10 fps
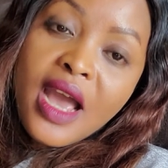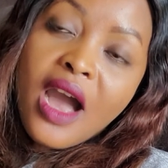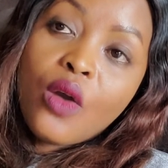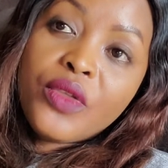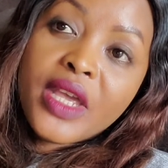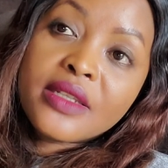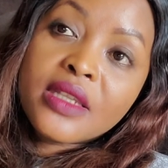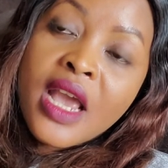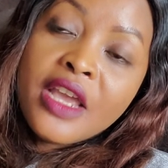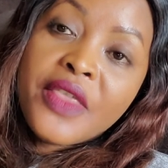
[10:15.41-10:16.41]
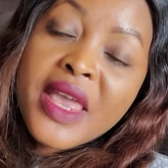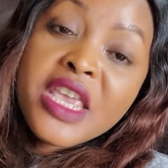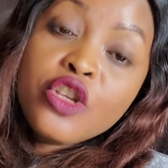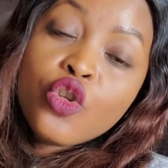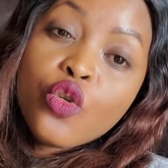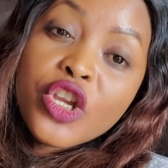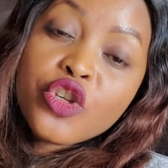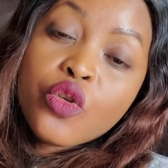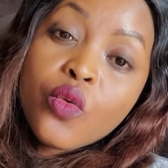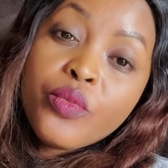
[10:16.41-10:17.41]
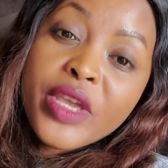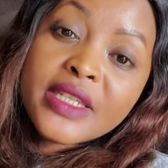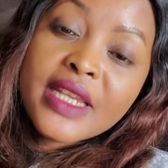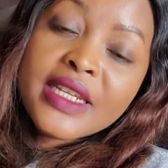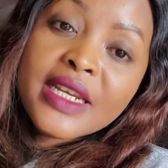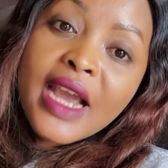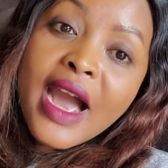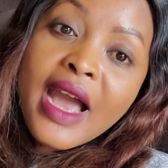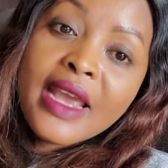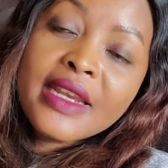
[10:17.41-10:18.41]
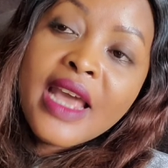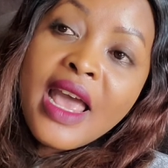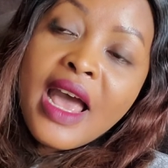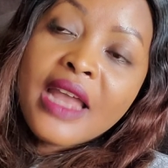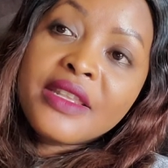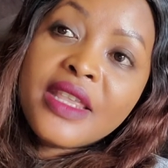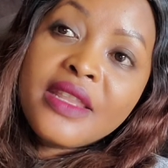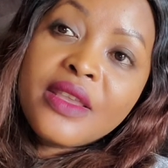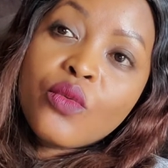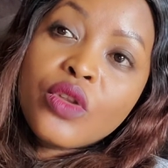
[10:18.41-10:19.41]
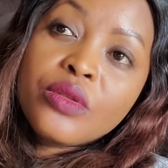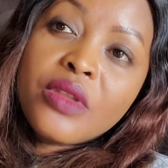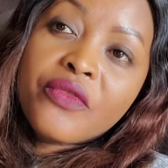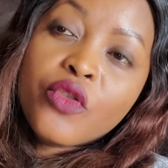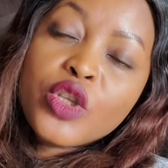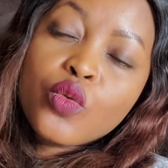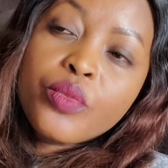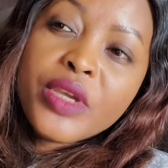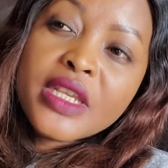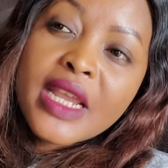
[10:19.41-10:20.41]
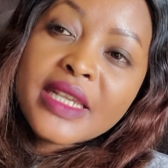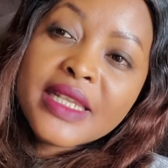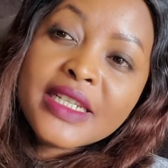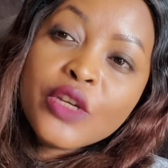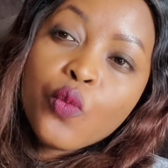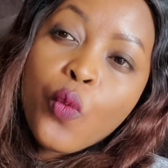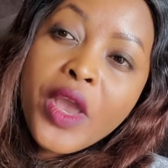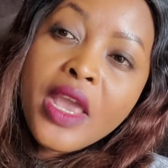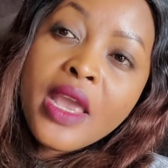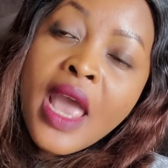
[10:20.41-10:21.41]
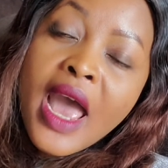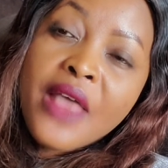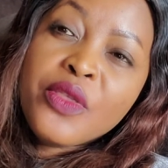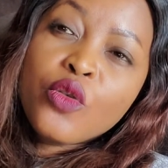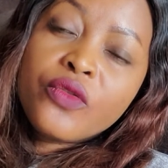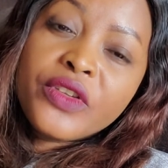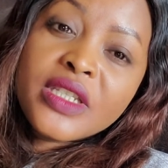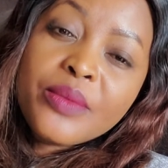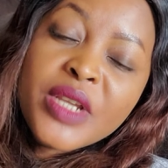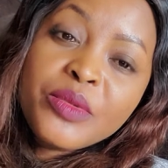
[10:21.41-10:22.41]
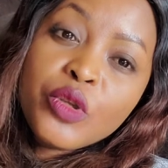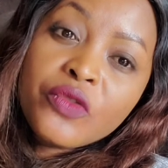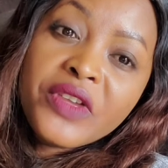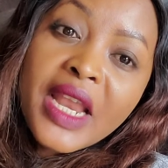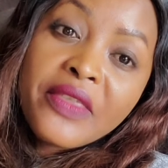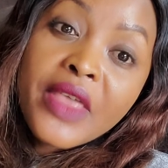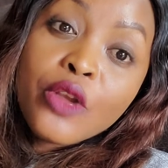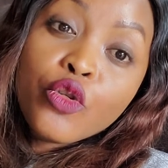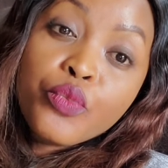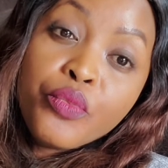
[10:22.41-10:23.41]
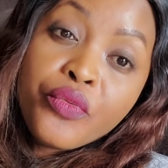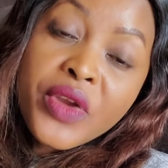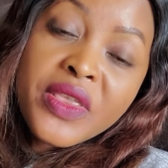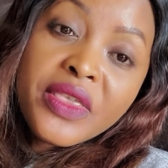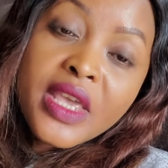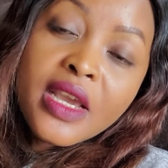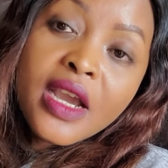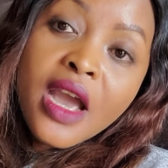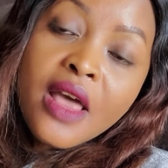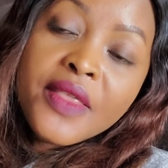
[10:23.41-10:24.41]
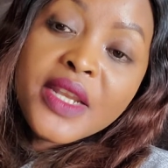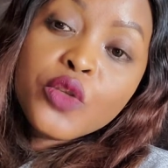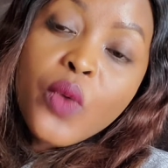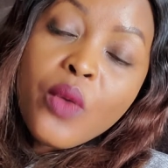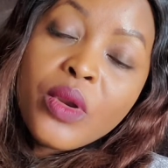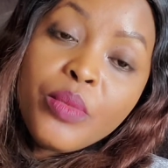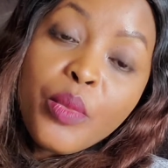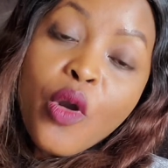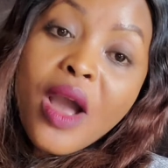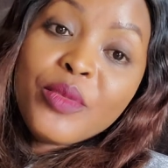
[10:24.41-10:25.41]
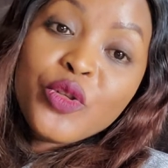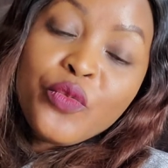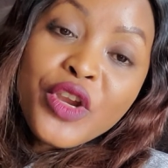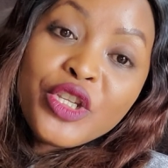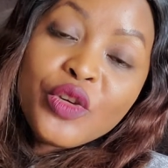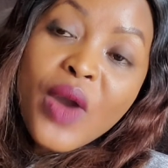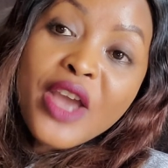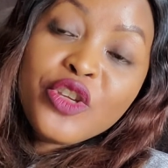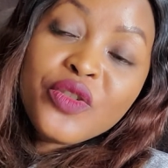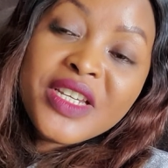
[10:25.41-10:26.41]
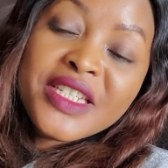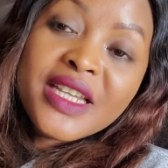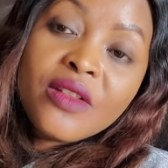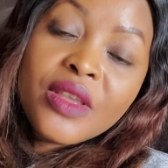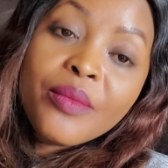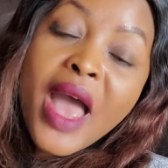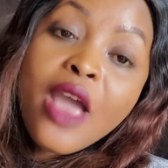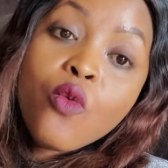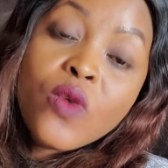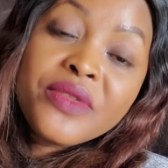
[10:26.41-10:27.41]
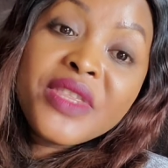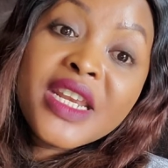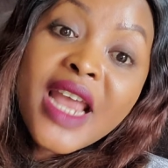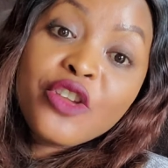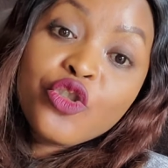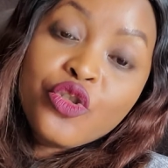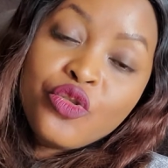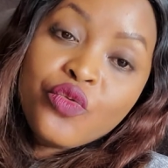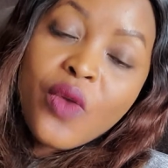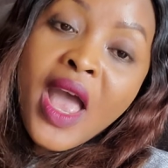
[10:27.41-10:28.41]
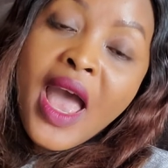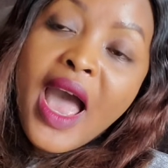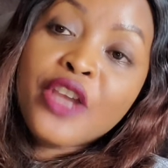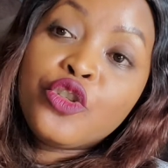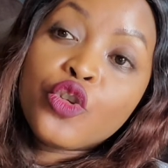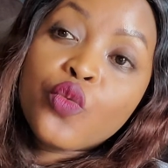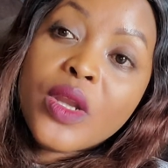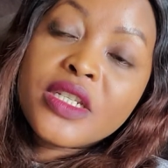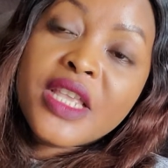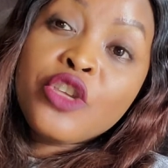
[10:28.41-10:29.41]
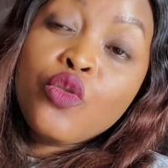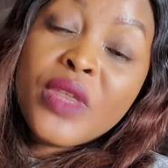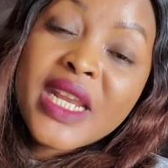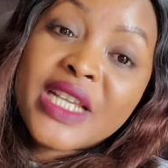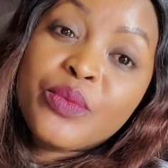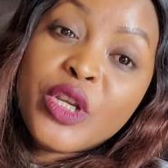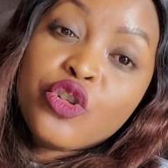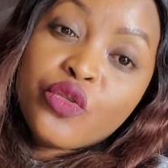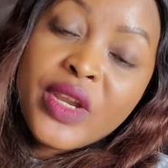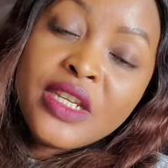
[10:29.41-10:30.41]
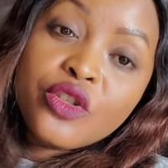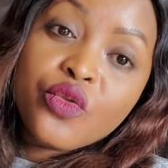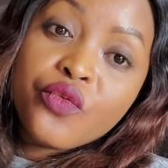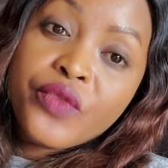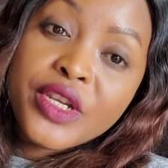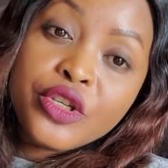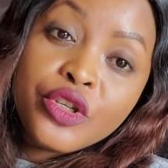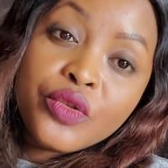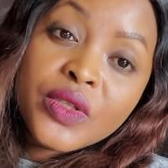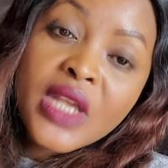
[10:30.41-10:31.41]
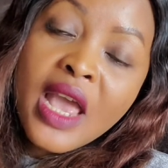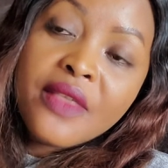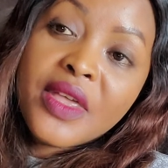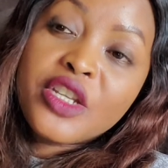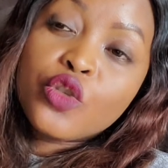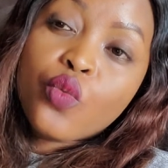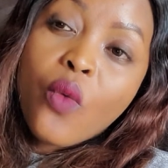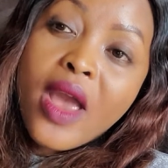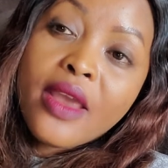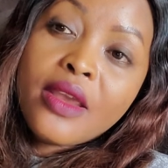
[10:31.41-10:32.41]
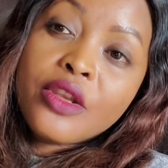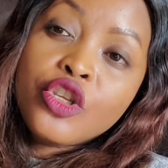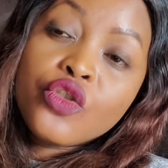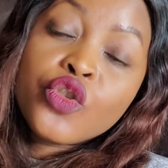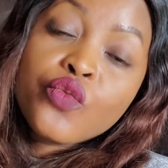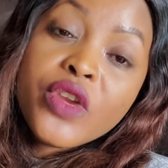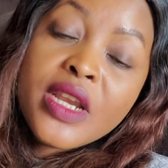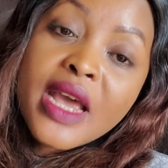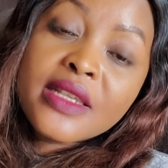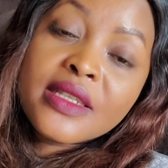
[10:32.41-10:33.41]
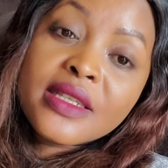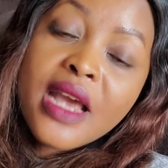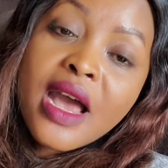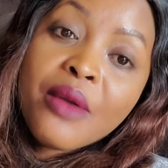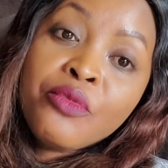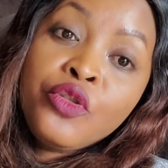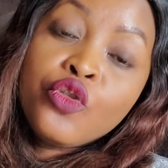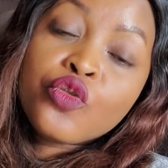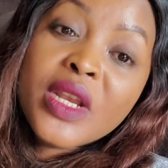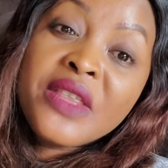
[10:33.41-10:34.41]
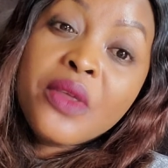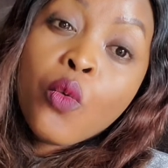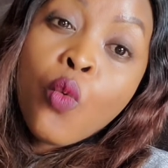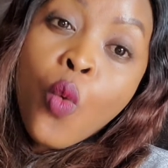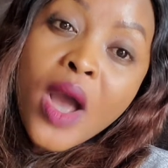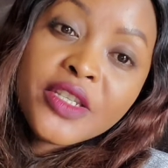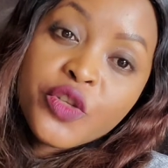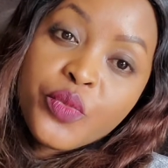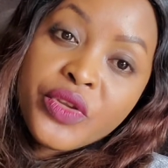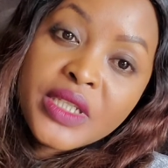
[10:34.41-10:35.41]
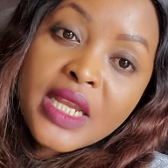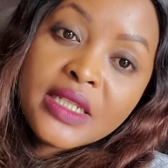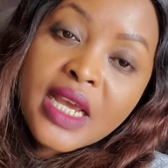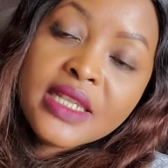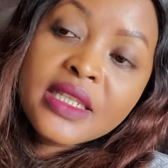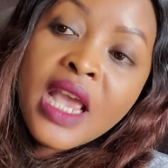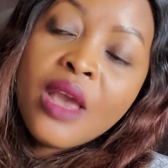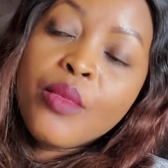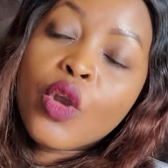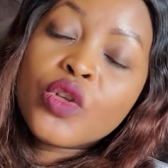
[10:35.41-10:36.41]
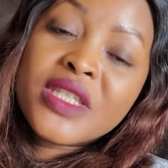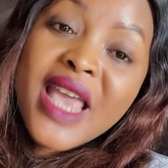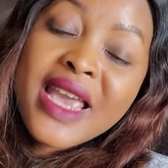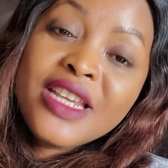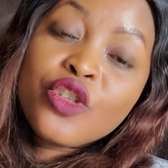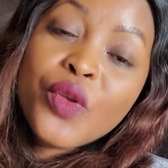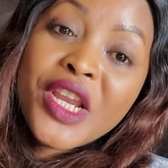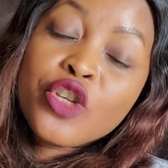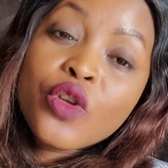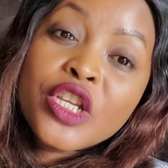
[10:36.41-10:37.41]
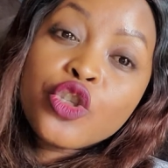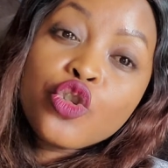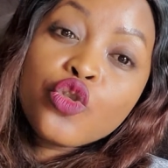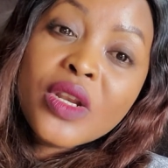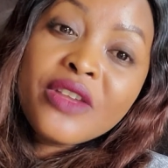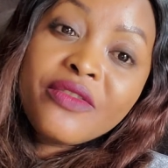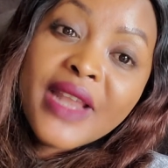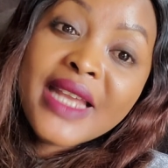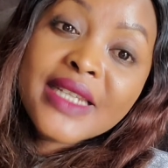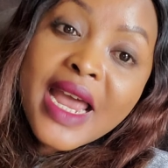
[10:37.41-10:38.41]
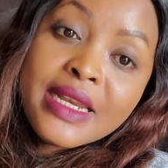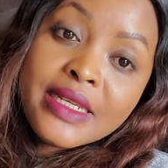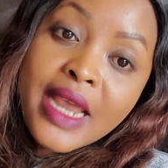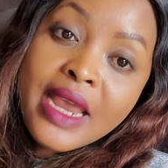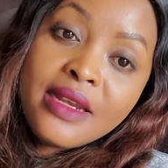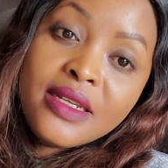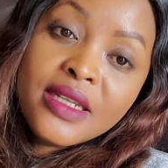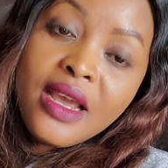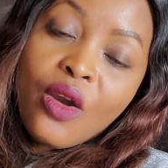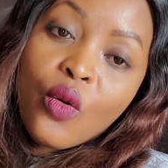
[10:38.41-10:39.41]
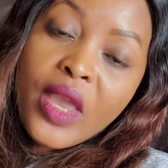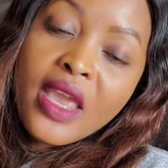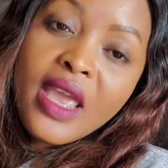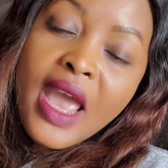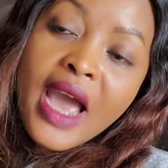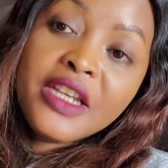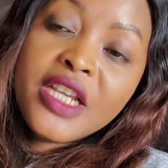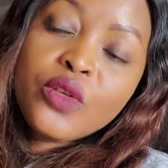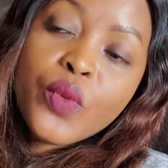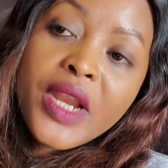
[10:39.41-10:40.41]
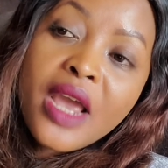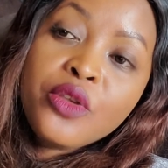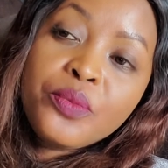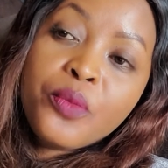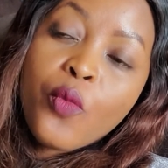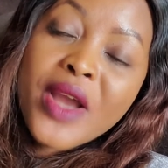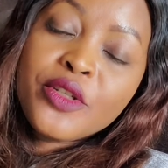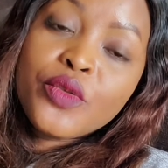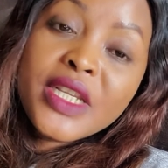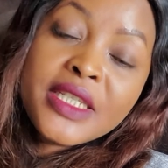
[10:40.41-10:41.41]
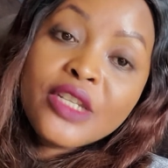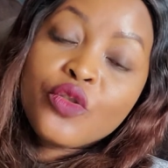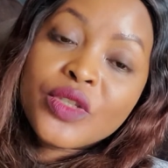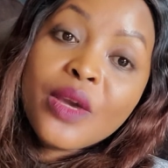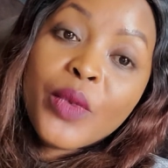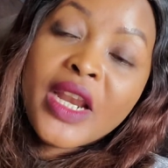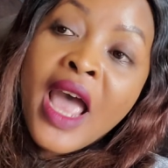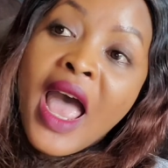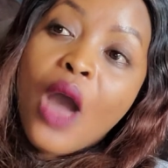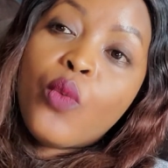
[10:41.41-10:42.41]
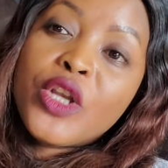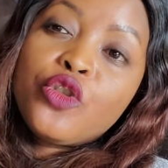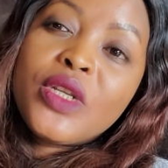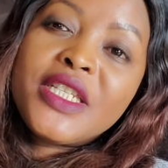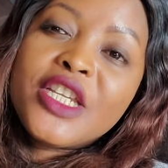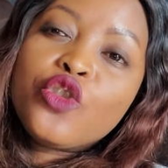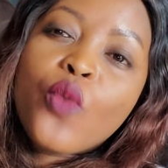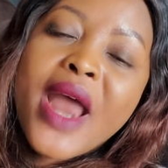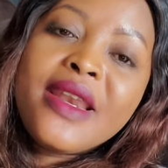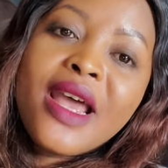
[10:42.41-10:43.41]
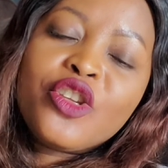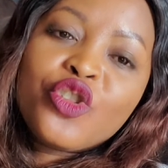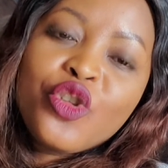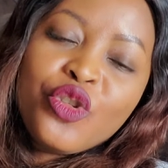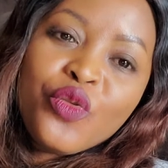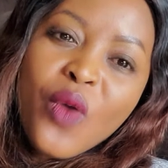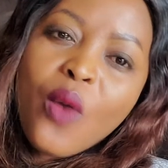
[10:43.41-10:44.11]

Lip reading: How there's the intonation will be a certain kind, and then the voice will be in a certain way, and you'll feel, sometimes you'll feel like they're not breathing. That is why when people come to radio, I usually tell them I want the natural you. I don't want the you that has been trained to read news. That is why news readers are usually the worst presenters, because their intonation is usually flat and dead. Okay, and yet when I want to listen to someone, I want to listen to a natural you.